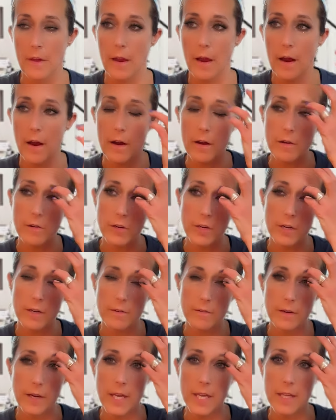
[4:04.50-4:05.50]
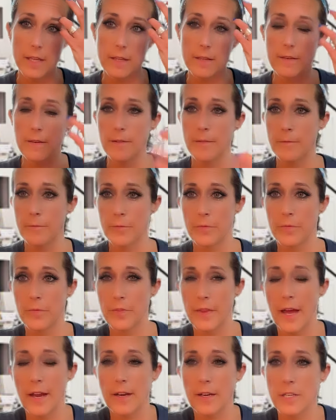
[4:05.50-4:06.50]
Oh, you know what?
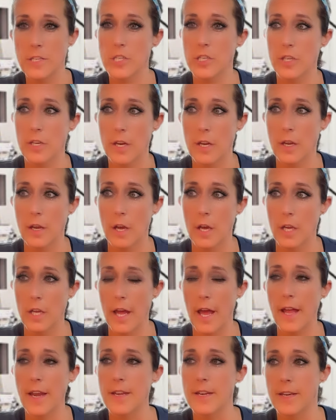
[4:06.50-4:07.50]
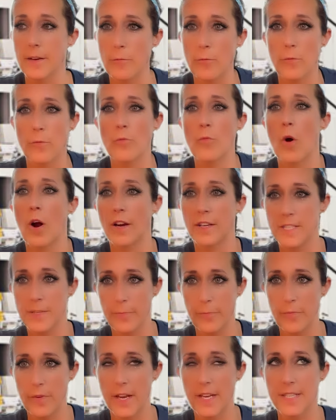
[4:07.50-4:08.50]
That actually, and walked,
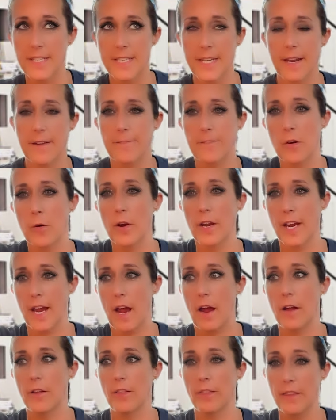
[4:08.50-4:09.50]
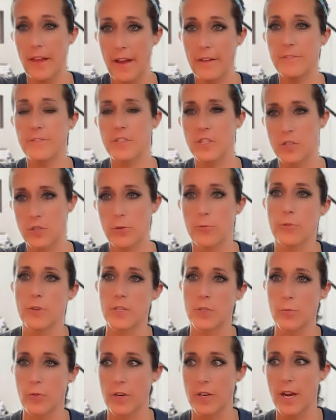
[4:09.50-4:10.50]
instead of going left
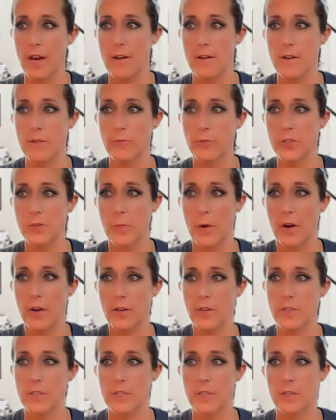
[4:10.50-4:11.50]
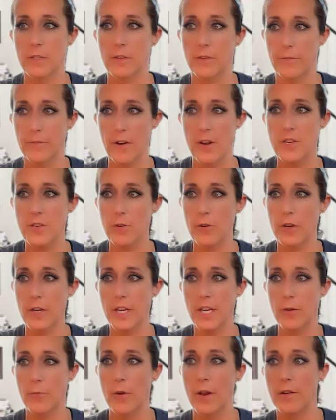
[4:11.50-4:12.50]
towards where Karen was parked, the front door,
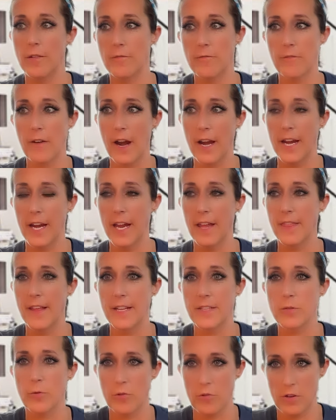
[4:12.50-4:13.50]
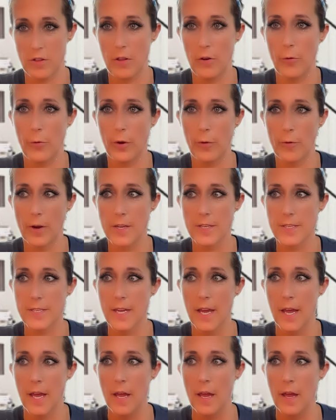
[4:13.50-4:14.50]
he went right, and that's where Chloe was.